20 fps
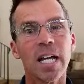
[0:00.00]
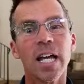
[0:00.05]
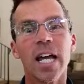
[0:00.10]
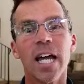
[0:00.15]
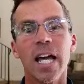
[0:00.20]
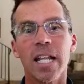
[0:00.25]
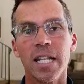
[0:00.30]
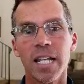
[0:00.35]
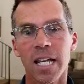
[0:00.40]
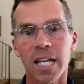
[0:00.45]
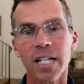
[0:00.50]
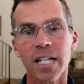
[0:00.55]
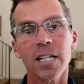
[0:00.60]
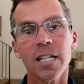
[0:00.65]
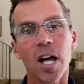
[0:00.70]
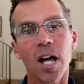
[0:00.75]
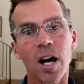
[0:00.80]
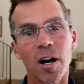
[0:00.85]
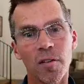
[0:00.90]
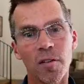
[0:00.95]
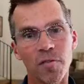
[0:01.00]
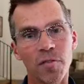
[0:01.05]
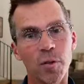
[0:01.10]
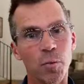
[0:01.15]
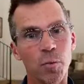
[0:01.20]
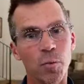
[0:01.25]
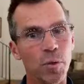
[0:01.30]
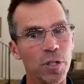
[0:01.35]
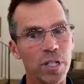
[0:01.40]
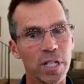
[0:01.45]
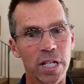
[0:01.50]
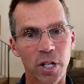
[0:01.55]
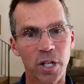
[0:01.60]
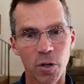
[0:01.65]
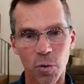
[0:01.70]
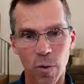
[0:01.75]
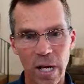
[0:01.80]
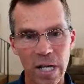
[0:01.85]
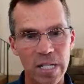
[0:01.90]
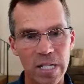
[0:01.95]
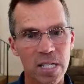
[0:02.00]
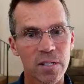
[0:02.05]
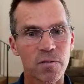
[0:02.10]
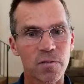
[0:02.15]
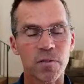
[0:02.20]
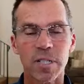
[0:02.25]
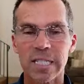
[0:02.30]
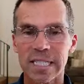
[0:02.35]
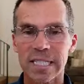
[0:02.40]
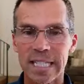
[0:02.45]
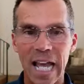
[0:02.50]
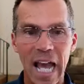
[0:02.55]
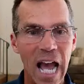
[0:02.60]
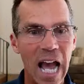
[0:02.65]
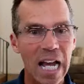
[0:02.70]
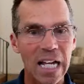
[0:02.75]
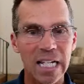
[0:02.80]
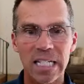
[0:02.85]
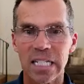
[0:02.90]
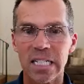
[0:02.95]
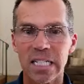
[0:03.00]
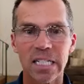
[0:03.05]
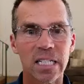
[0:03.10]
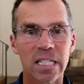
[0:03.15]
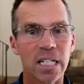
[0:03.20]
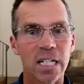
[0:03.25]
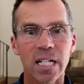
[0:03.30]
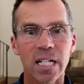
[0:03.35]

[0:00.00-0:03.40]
and they love the really aggressive, attacking,